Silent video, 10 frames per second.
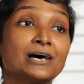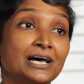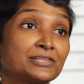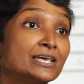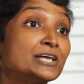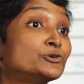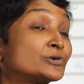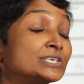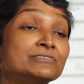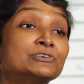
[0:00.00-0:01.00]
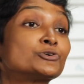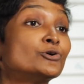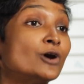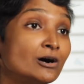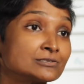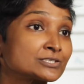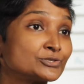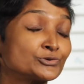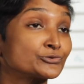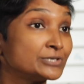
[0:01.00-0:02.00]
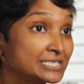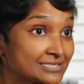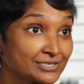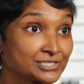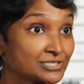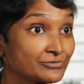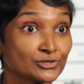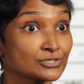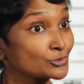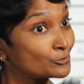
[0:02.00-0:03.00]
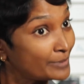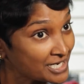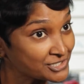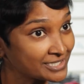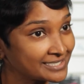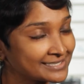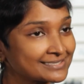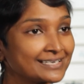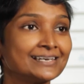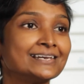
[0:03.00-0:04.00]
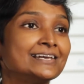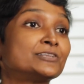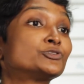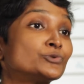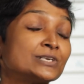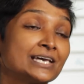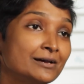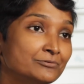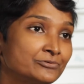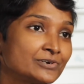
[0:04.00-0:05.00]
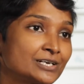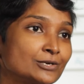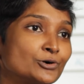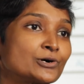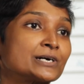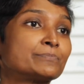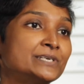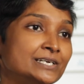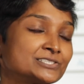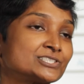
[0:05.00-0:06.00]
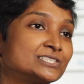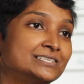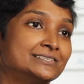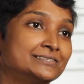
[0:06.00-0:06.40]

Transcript: and then you can even go on to do research if you're so passionate and do an MPhil or a PhD.